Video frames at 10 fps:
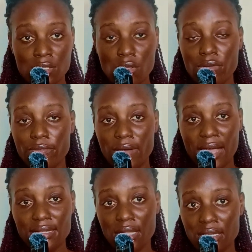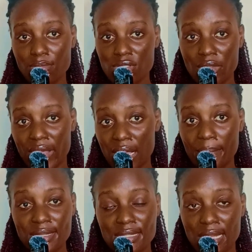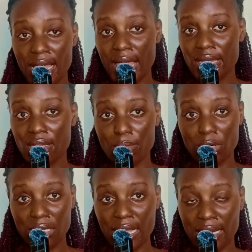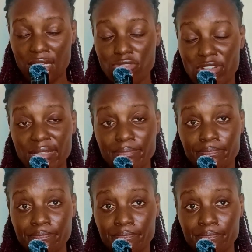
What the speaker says: So you've heard that most of the companies that are hiring remotely are actually